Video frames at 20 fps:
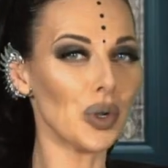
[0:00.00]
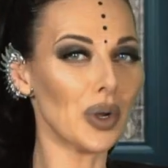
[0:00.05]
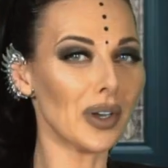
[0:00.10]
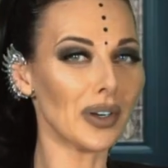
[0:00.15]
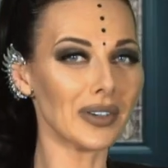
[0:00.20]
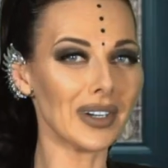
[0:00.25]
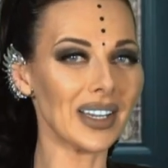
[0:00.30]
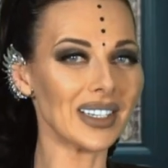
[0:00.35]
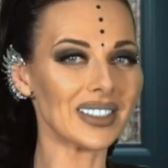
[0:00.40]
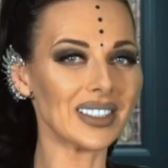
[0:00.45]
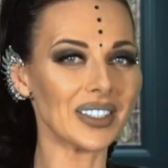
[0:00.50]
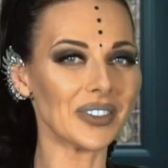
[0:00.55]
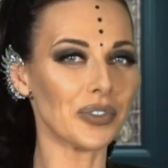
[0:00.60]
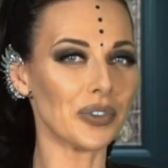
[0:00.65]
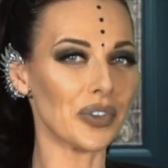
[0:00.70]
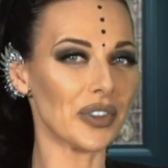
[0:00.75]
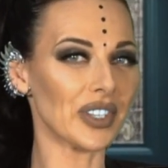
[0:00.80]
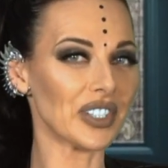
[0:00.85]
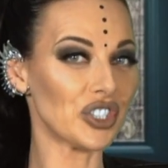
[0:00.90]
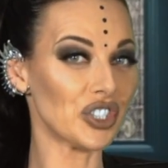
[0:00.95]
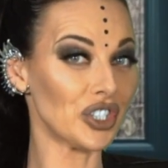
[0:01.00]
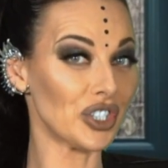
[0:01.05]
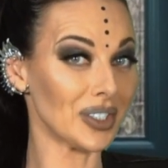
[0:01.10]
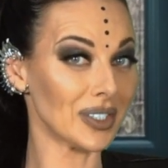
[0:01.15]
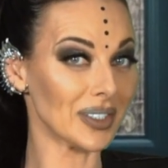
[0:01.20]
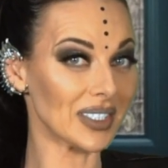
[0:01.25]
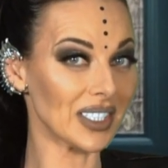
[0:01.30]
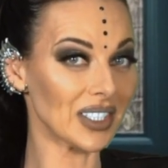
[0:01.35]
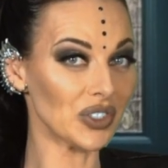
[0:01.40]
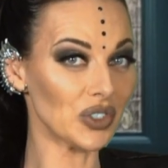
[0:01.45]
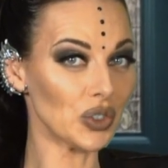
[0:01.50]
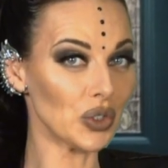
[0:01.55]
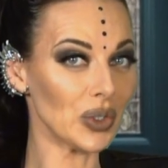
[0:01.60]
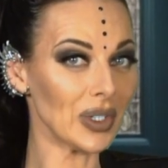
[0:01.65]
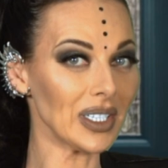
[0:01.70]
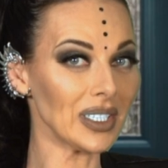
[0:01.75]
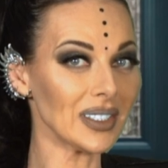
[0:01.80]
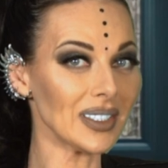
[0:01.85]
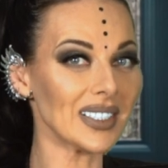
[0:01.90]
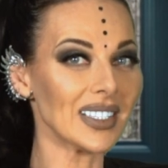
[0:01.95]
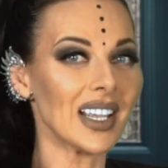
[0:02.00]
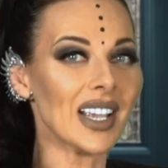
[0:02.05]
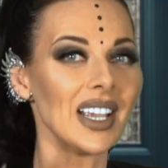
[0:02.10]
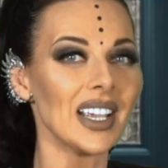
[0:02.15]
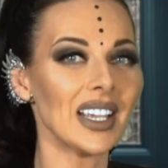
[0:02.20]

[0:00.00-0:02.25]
are ready for the chills and thrills,